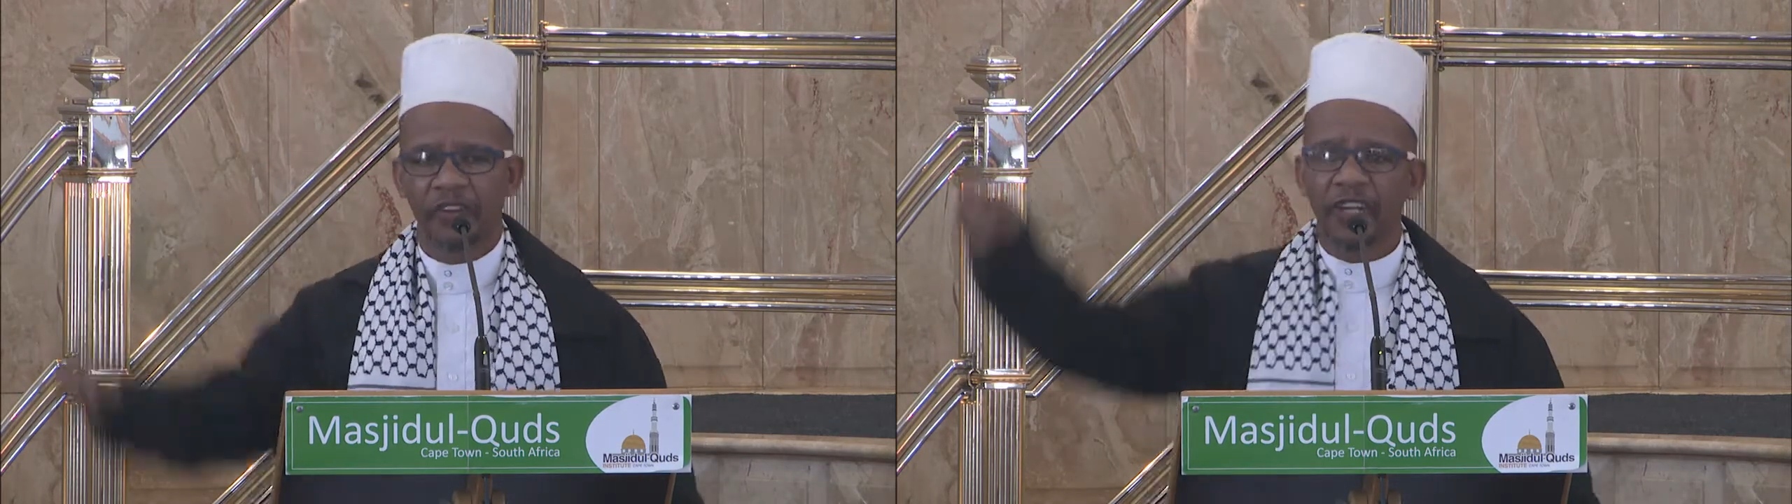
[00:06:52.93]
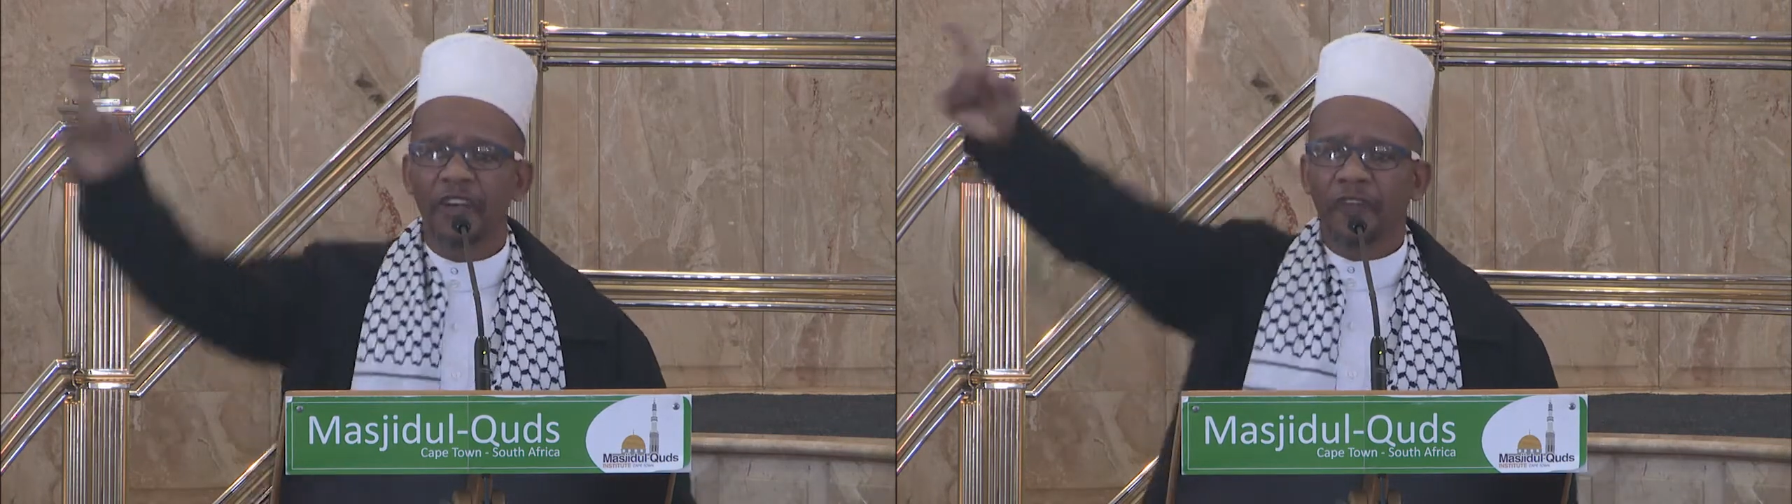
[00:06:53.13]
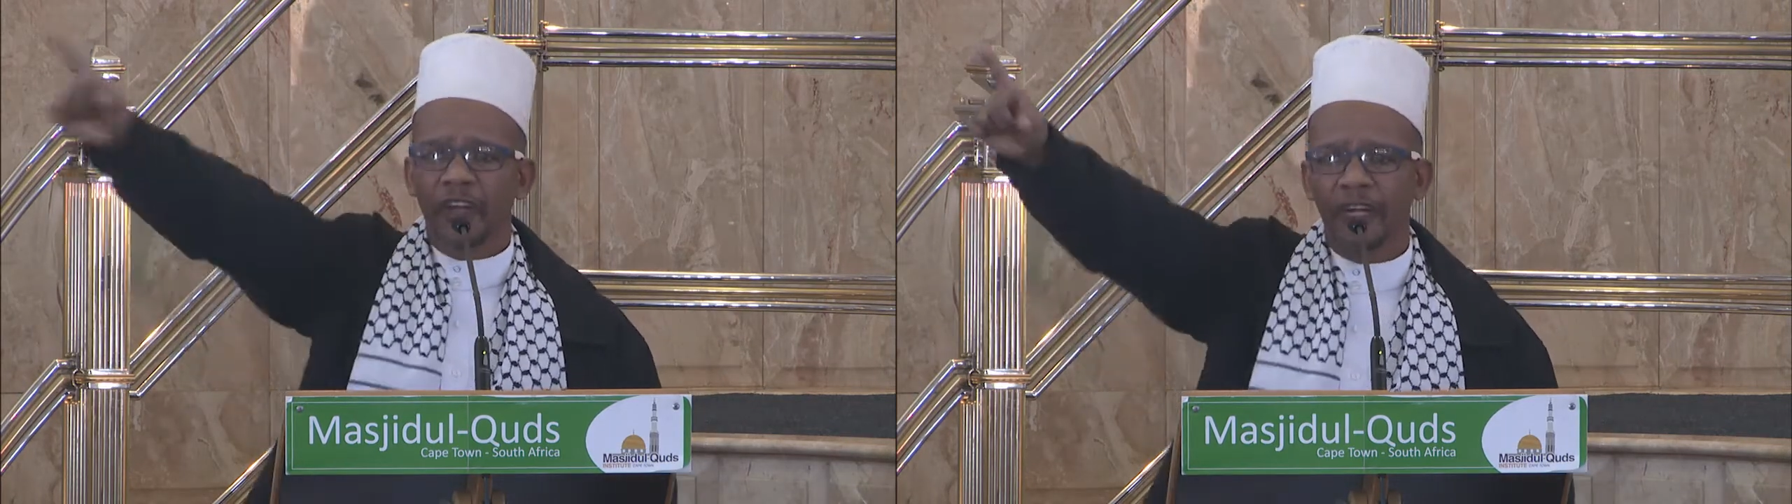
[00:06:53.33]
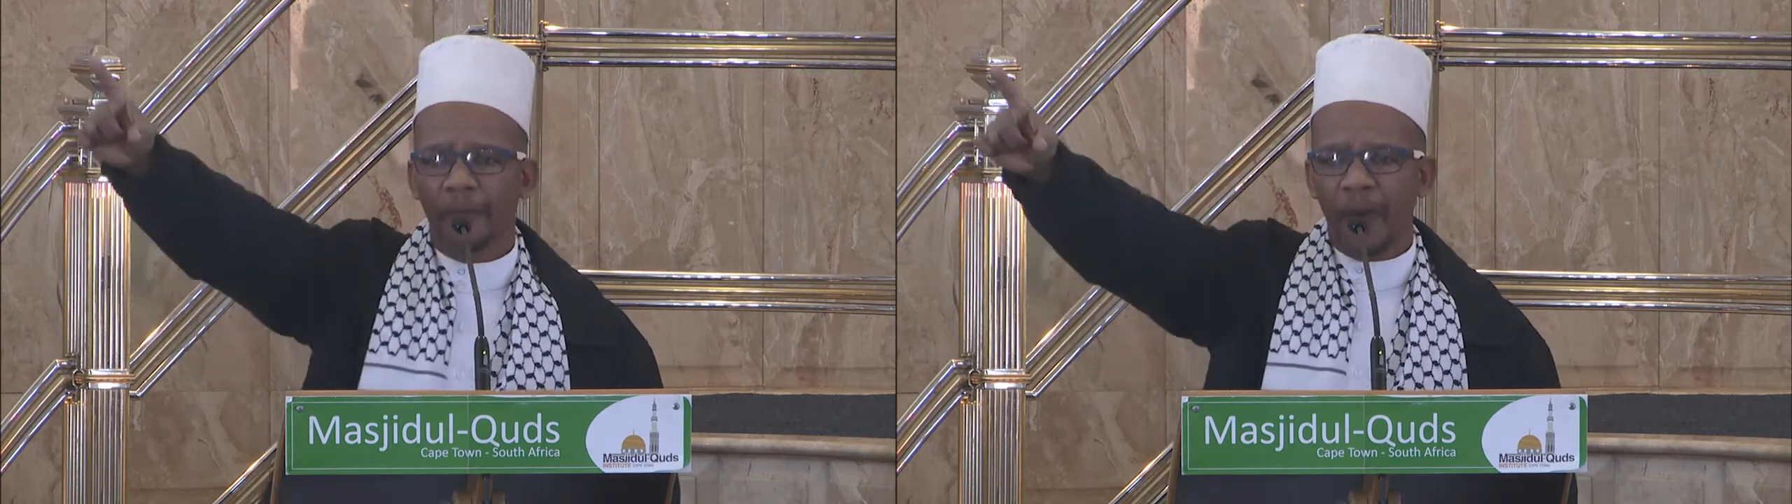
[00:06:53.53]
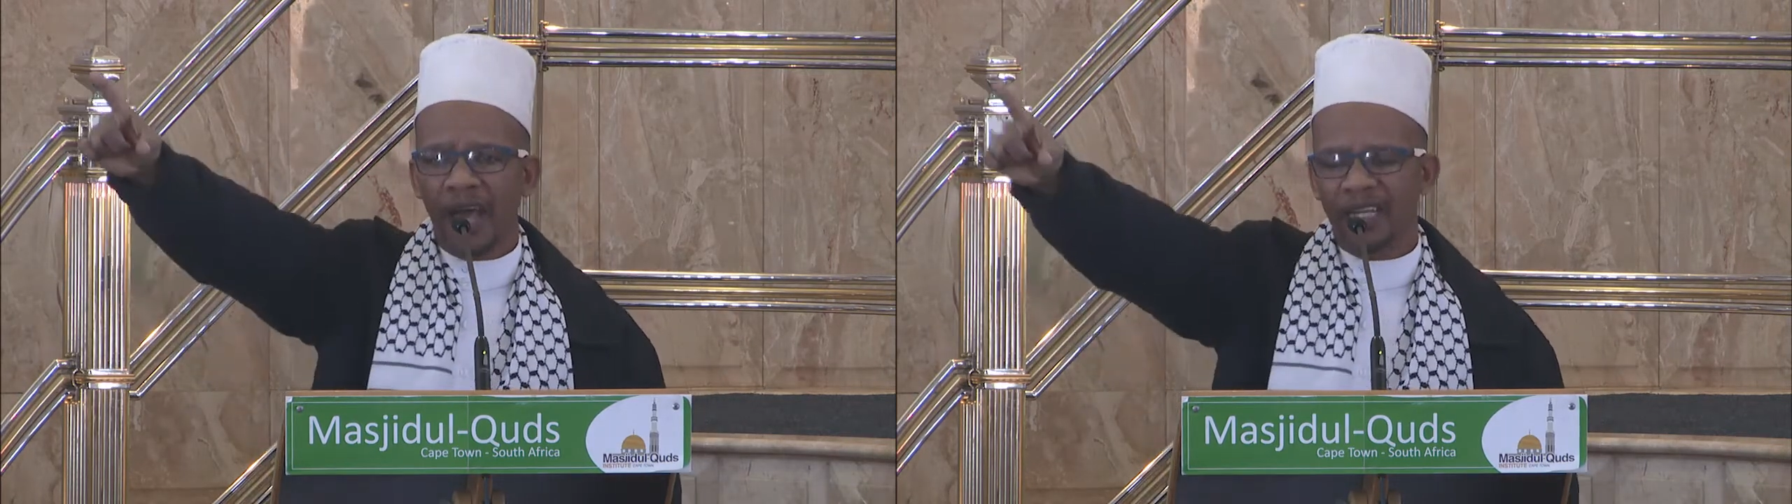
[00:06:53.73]
Free, free
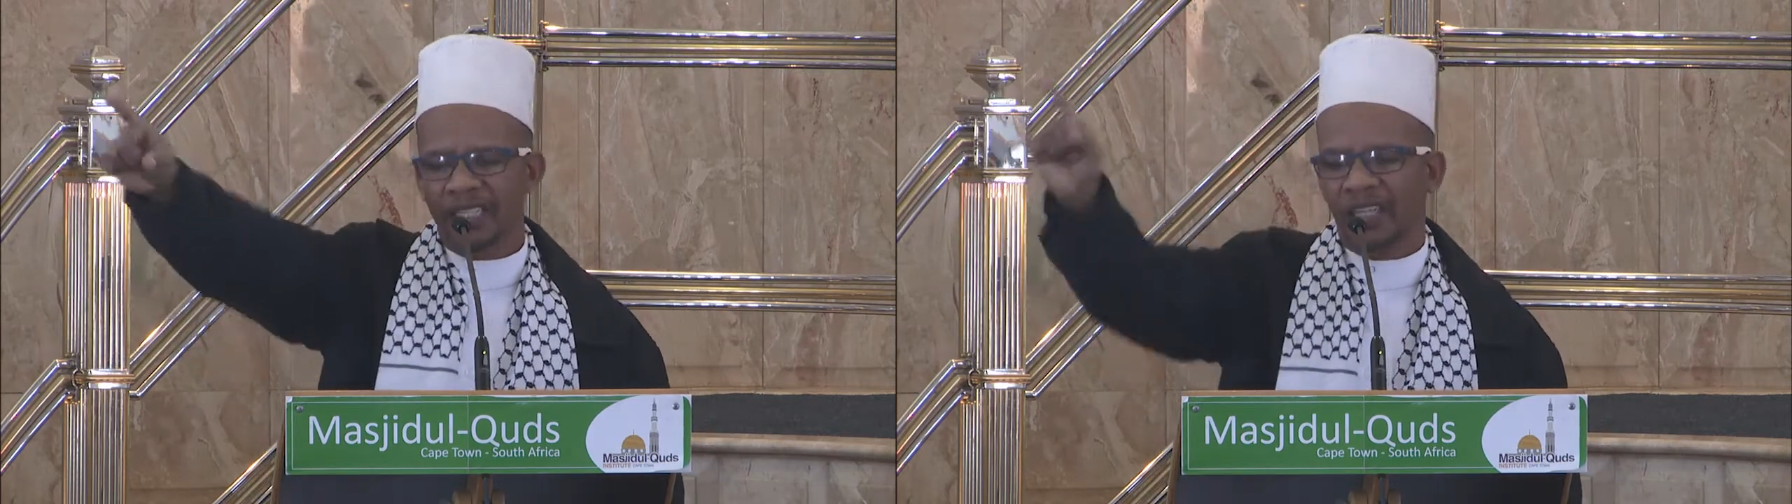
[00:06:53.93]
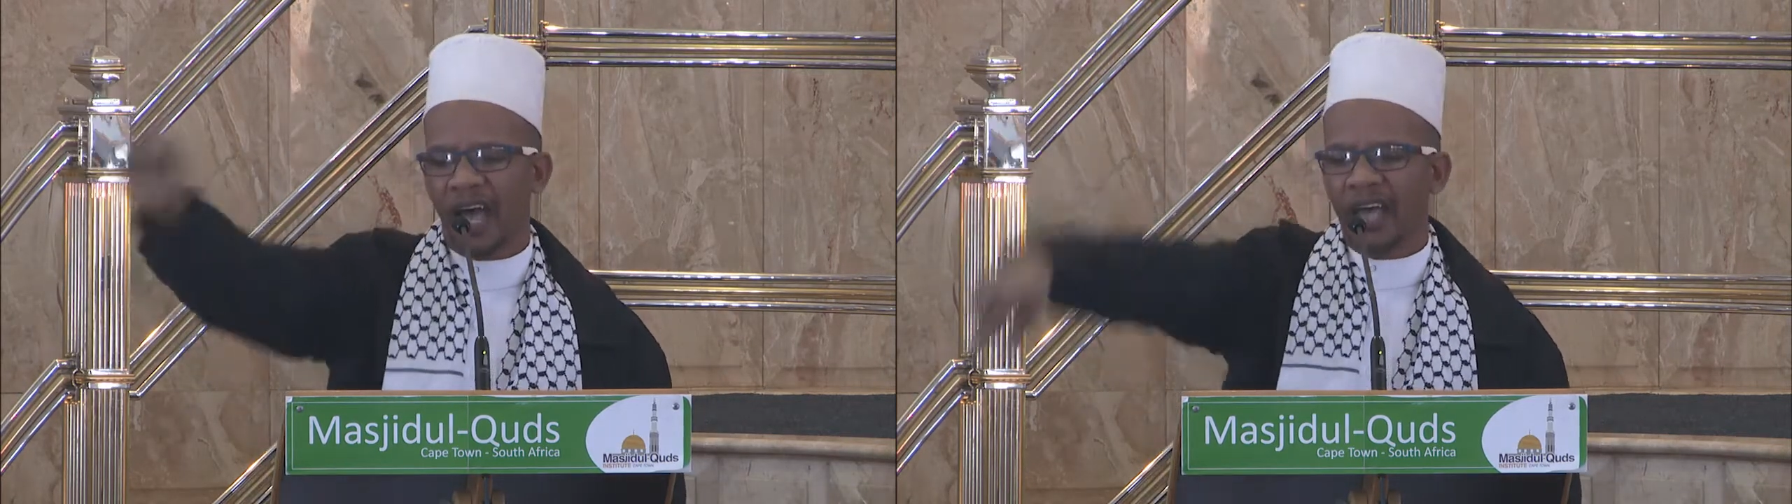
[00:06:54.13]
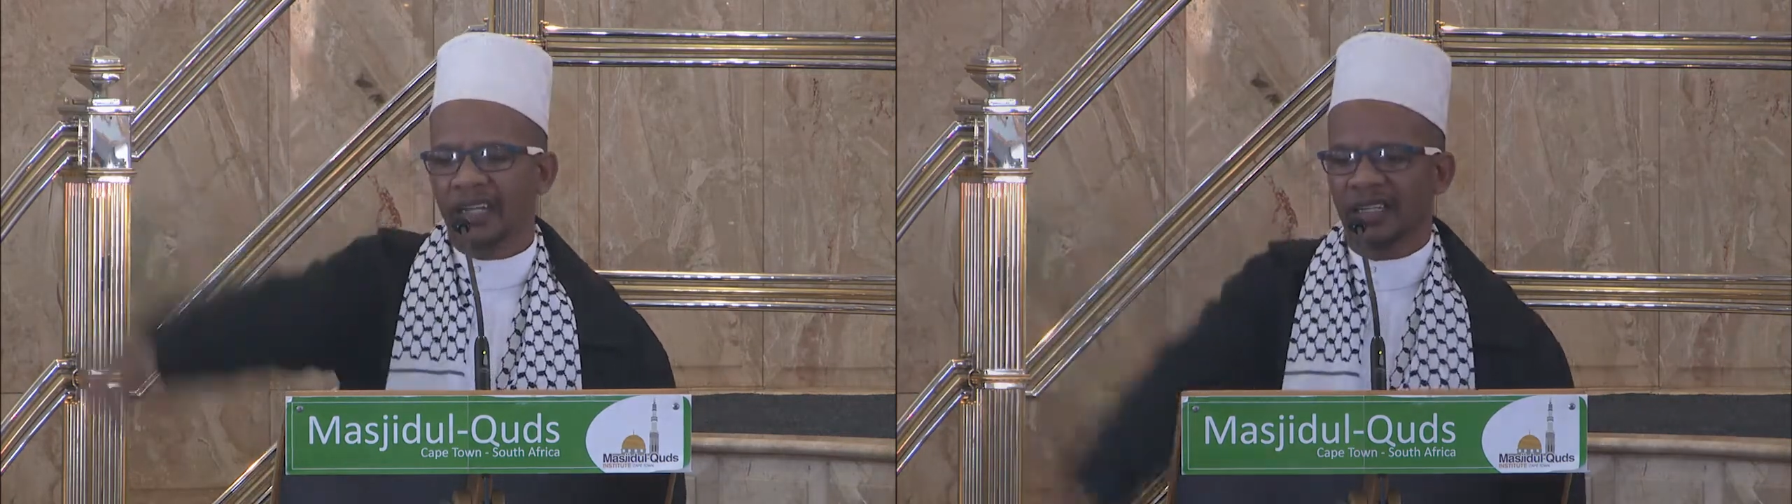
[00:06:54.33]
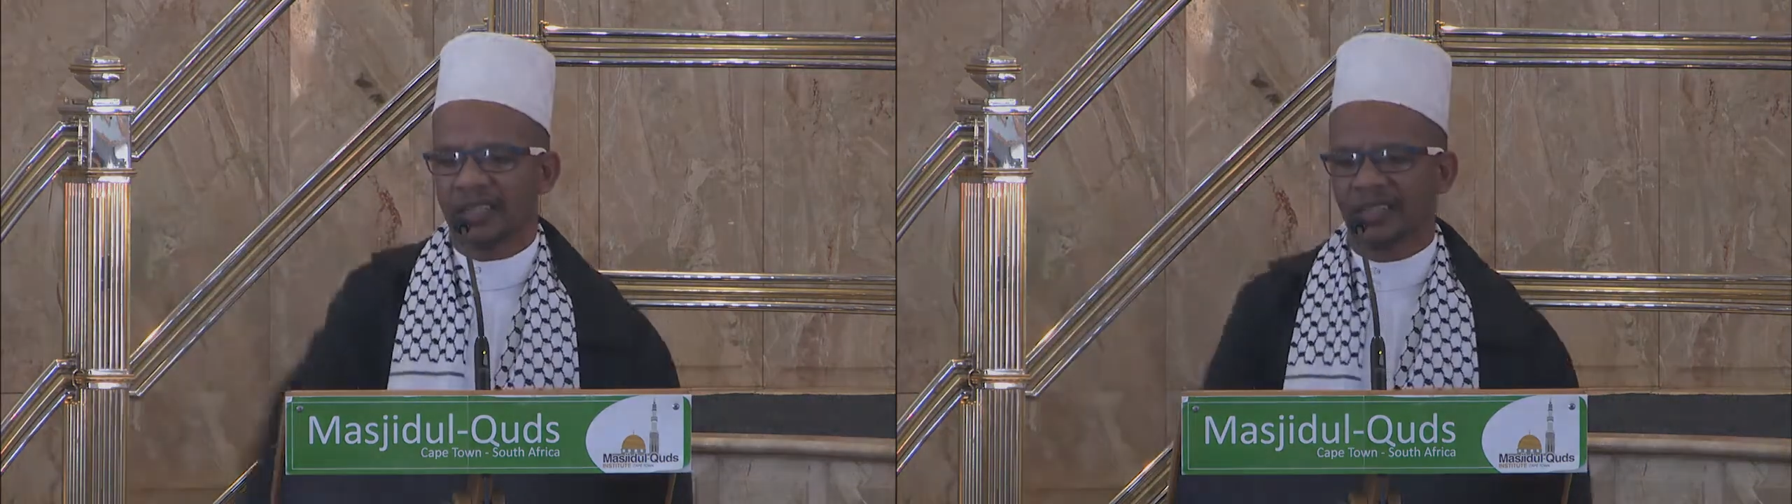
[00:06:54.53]
Palestine.